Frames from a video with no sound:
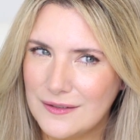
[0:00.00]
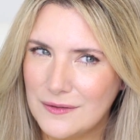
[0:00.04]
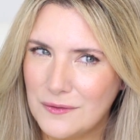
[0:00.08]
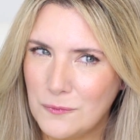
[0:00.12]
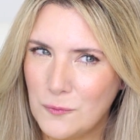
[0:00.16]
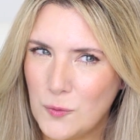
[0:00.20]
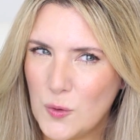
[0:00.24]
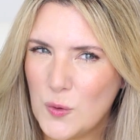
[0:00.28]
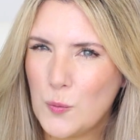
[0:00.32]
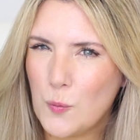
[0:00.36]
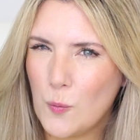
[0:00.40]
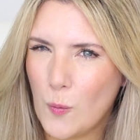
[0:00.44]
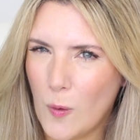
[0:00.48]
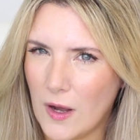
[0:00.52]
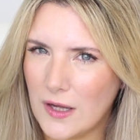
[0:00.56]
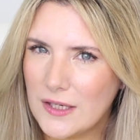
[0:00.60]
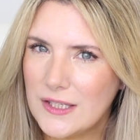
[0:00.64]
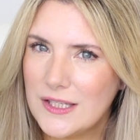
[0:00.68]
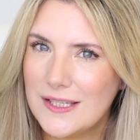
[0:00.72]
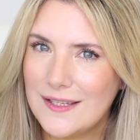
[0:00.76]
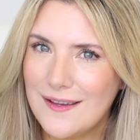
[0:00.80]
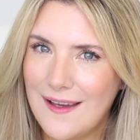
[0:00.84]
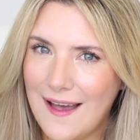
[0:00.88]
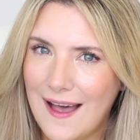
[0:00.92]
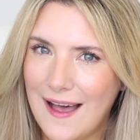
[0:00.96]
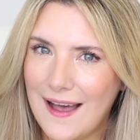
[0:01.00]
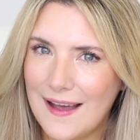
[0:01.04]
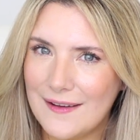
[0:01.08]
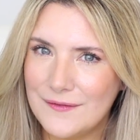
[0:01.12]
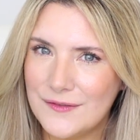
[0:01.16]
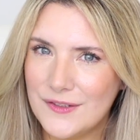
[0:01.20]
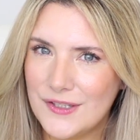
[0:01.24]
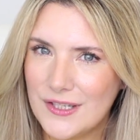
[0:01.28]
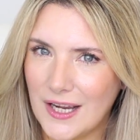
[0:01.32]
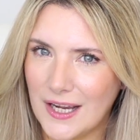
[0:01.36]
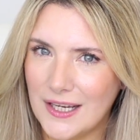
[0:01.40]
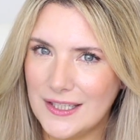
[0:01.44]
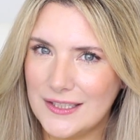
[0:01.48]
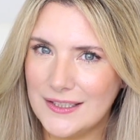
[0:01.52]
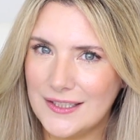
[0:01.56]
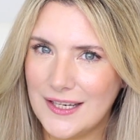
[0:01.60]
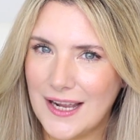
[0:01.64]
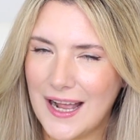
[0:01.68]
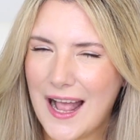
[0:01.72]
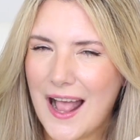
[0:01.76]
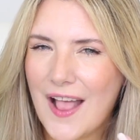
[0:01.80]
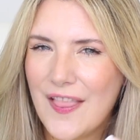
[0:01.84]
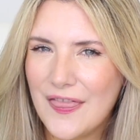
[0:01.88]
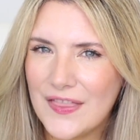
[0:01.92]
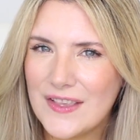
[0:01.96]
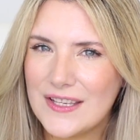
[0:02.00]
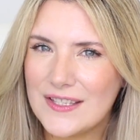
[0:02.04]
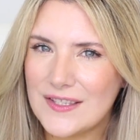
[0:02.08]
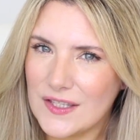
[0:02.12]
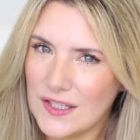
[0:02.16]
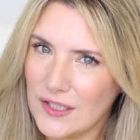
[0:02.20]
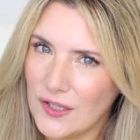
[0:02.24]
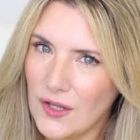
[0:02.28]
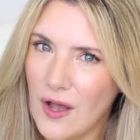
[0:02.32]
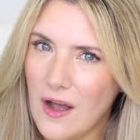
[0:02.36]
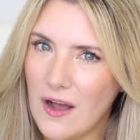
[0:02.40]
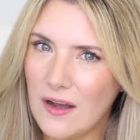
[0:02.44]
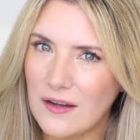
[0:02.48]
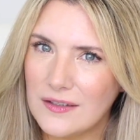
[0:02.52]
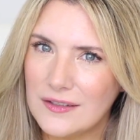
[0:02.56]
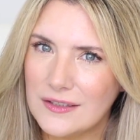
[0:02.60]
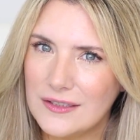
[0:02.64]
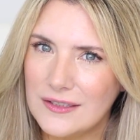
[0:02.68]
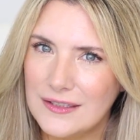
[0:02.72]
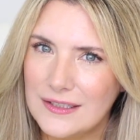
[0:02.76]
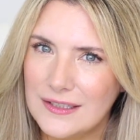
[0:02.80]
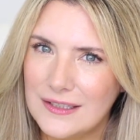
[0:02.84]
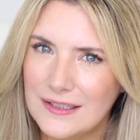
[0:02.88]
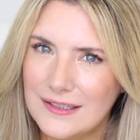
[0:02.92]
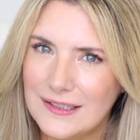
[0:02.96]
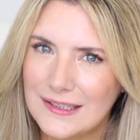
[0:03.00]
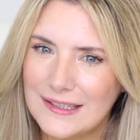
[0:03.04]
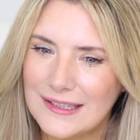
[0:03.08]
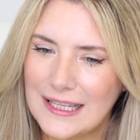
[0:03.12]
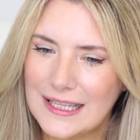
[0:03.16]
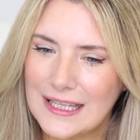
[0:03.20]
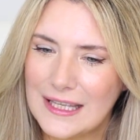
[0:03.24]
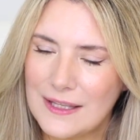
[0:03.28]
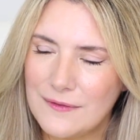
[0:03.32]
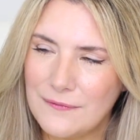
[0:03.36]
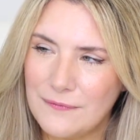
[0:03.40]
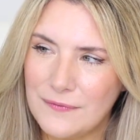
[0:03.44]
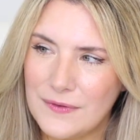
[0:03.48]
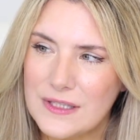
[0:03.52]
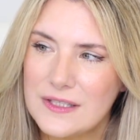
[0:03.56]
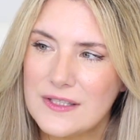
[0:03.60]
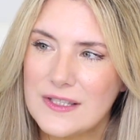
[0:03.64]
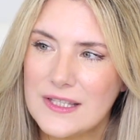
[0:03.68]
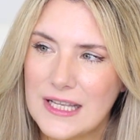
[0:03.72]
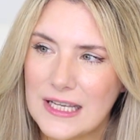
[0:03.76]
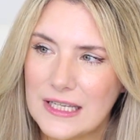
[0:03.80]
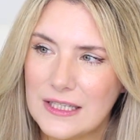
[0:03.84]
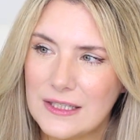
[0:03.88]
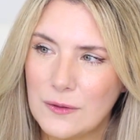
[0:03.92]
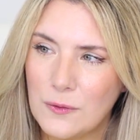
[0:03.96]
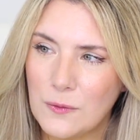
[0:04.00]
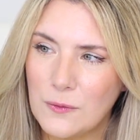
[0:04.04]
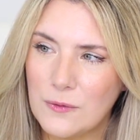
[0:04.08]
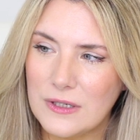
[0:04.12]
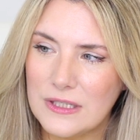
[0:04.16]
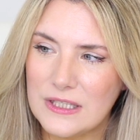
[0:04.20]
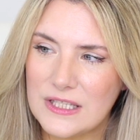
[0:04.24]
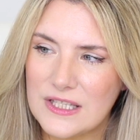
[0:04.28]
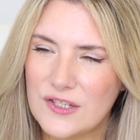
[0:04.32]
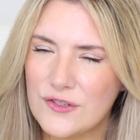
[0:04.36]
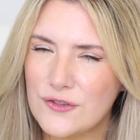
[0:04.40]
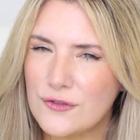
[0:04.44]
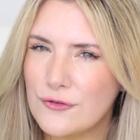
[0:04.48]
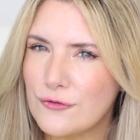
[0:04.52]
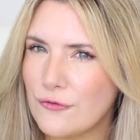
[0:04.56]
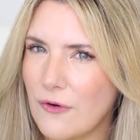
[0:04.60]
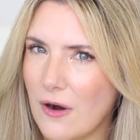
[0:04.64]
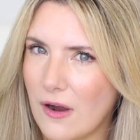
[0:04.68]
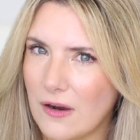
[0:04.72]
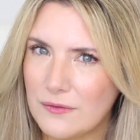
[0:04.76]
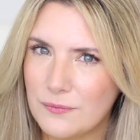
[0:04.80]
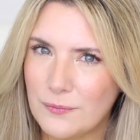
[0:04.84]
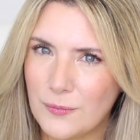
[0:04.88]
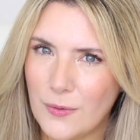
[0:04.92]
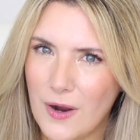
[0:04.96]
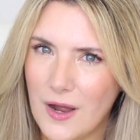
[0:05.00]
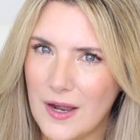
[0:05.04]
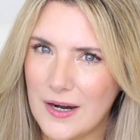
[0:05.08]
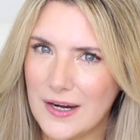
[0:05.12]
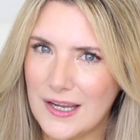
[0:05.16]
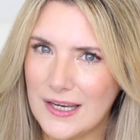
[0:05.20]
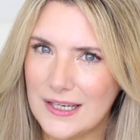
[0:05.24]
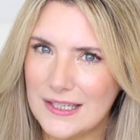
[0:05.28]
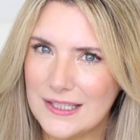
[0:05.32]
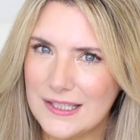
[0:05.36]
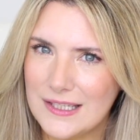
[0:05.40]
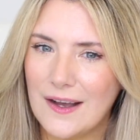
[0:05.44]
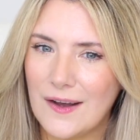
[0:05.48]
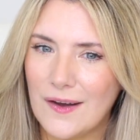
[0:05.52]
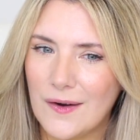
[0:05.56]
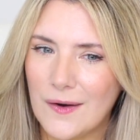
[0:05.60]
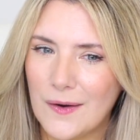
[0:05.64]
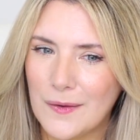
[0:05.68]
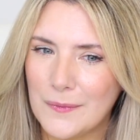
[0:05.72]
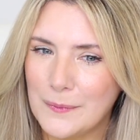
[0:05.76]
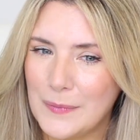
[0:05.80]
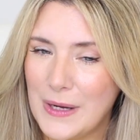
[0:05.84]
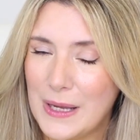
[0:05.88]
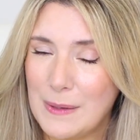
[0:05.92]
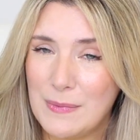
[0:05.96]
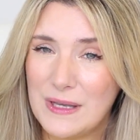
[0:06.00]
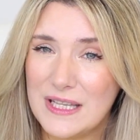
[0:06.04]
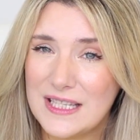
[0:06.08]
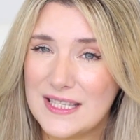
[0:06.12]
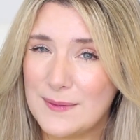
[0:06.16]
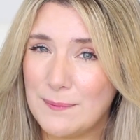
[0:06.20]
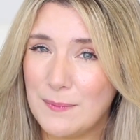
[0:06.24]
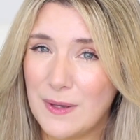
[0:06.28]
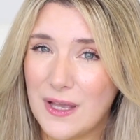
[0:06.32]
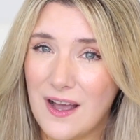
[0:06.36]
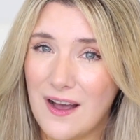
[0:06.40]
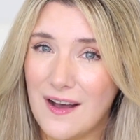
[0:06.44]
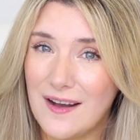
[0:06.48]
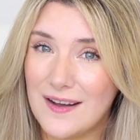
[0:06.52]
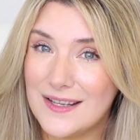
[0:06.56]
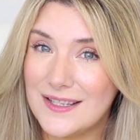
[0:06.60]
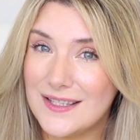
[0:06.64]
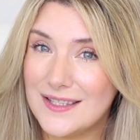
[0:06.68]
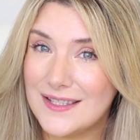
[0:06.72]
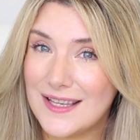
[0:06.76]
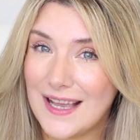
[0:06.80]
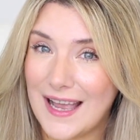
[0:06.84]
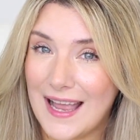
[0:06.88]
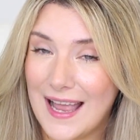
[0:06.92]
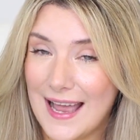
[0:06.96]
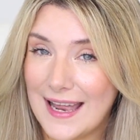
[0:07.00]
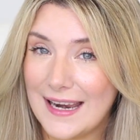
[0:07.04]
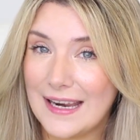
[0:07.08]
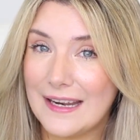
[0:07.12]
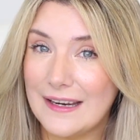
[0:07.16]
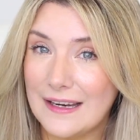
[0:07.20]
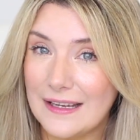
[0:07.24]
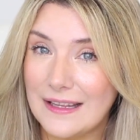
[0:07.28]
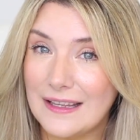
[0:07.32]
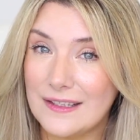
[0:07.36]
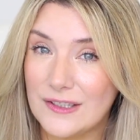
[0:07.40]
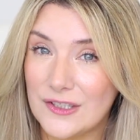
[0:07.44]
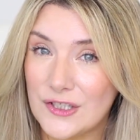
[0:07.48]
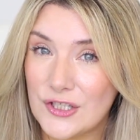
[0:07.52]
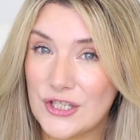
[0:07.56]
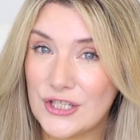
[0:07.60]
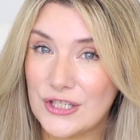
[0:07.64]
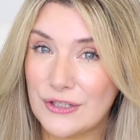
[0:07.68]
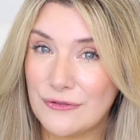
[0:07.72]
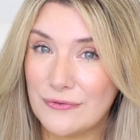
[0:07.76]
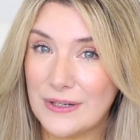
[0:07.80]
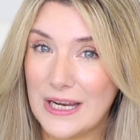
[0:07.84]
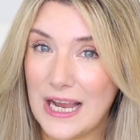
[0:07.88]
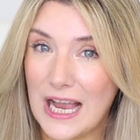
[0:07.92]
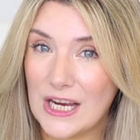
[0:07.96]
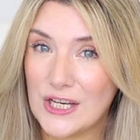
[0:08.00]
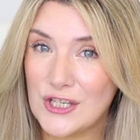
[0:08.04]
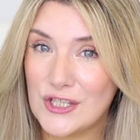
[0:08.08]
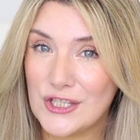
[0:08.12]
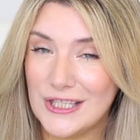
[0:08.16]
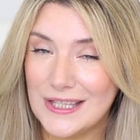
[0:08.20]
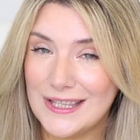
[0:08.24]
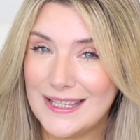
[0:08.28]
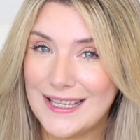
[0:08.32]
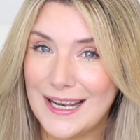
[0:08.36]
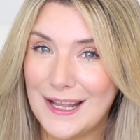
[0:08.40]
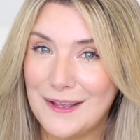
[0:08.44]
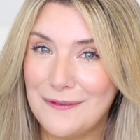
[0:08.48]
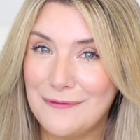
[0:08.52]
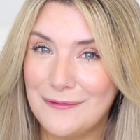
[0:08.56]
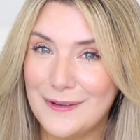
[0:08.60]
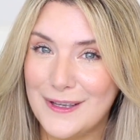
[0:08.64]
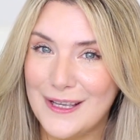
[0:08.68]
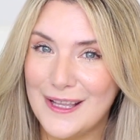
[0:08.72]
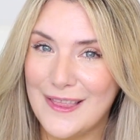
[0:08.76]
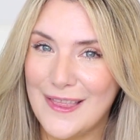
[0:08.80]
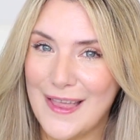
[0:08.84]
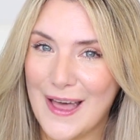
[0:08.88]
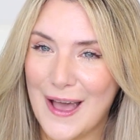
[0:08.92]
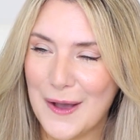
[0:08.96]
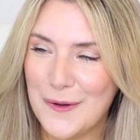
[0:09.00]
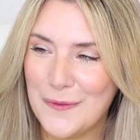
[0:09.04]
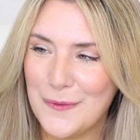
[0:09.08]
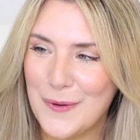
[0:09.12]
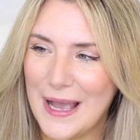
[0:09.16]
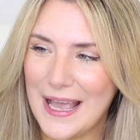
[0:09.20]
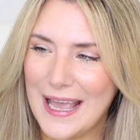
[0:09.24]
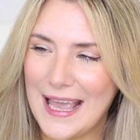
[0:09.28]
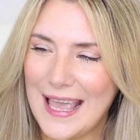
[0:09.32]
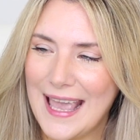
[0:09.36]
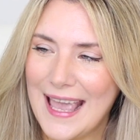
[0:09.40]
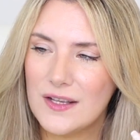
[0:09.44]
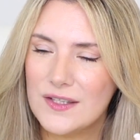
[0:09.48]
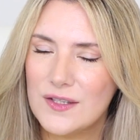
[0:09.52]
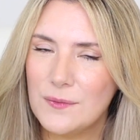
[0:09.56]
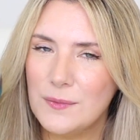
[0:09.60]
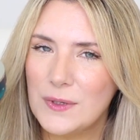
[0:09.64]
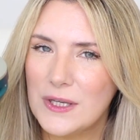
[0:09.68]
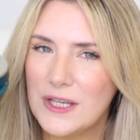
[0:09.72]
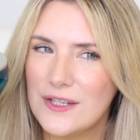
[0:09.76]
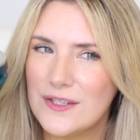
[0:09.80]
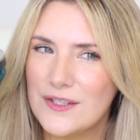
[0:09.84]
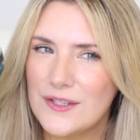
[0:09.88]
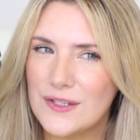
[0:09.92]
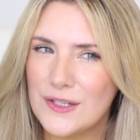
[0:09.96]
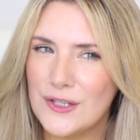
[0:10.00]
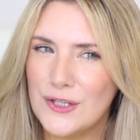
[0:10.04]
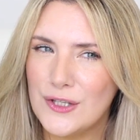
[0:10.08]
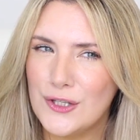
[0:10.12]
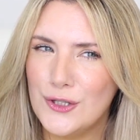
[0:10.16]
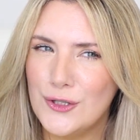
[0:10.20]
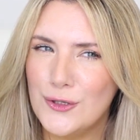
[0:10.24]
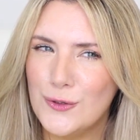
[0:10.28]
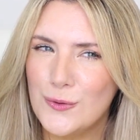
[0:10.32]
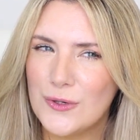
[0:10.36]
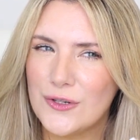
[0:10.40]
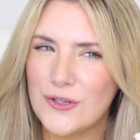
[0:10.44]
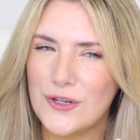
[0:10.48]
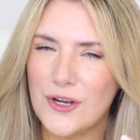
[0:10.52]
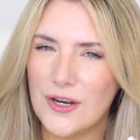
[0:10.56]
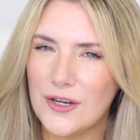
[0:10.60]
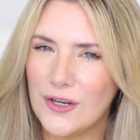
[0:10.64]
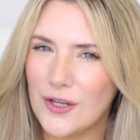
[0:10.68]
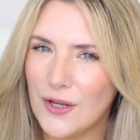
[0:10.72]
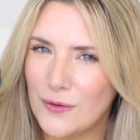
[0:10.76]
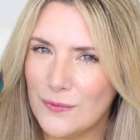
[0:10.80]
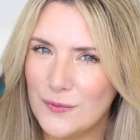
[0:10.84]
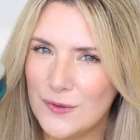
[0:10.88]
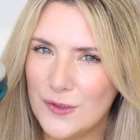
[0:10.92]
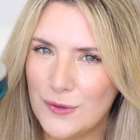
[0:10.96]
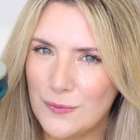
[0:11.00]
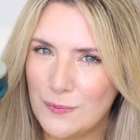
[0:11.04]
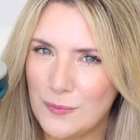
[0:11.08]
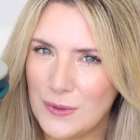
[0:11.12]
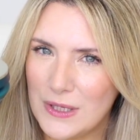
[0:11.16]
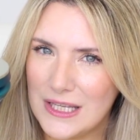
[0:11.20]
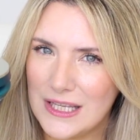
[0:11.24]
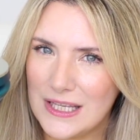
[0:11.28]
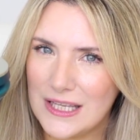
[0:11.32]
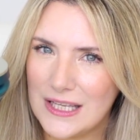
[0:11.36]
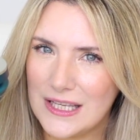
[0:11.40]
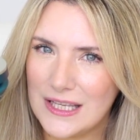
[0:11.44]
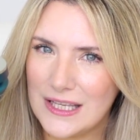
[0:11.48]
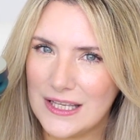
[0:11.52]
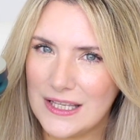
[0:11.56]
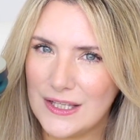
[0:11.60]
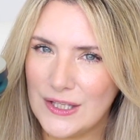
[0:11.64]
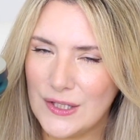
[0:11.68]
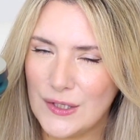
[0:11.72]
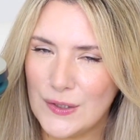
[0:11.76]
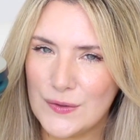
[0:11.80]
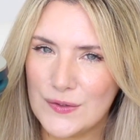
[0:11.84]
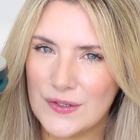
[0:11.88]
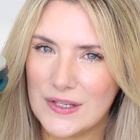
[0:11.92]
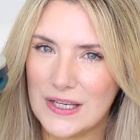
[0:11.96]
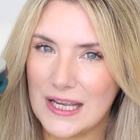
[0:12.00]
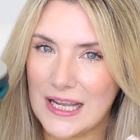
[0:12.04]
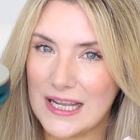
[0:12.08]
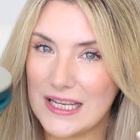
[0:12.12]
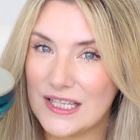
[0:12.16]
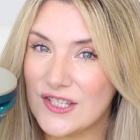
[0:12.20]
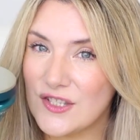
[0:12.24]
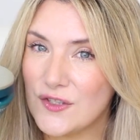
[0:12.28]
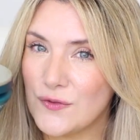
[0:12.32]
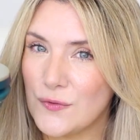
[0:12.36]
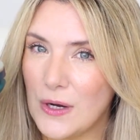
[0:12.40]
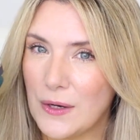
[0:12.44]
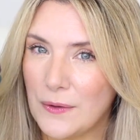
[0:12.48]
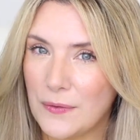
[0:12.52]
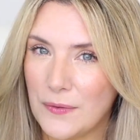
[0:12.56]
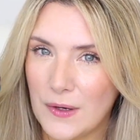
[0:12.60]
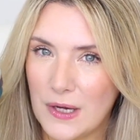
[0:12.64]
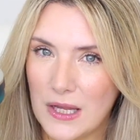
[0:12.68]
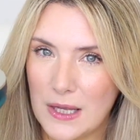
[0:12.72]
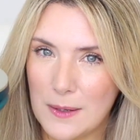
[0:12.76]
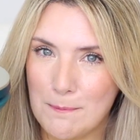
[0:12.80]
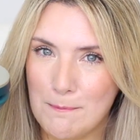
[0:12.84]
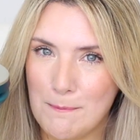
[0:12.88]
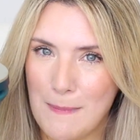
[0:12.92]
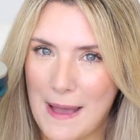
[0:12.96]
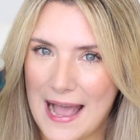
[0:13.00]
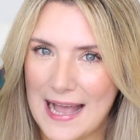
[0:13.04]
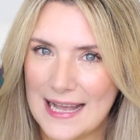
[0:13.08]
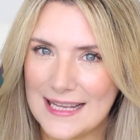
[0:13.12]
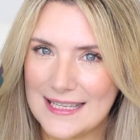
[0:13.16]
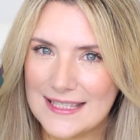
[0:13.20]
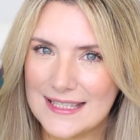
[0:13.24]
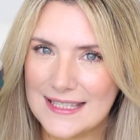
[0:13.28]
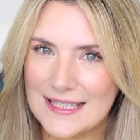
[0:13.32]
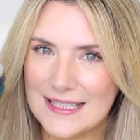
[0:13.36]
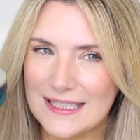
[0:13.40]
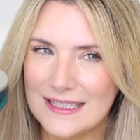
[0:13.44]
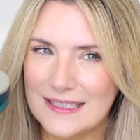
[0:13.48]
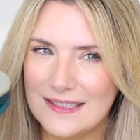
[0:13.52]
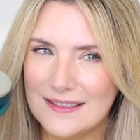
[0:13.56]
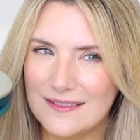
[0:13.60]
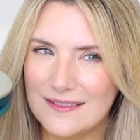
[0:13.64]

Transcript: would want to have done at the salon. Like, it feels like quite a strong product, or maybe it's because I had an allergic reaction that I feel that way. Also because you are not going to be using a strengthening mask